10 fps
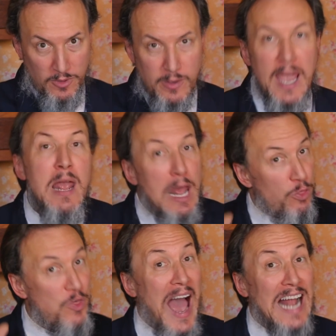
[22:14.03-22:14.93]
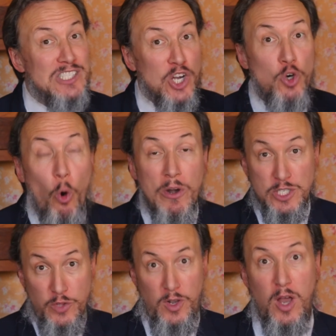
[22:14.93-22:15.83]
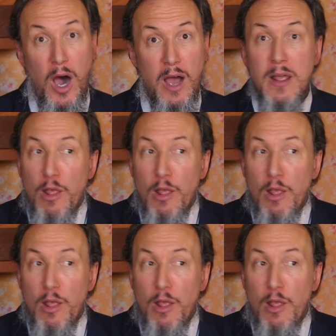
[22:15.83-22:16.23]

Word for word: okay? That's according to the law.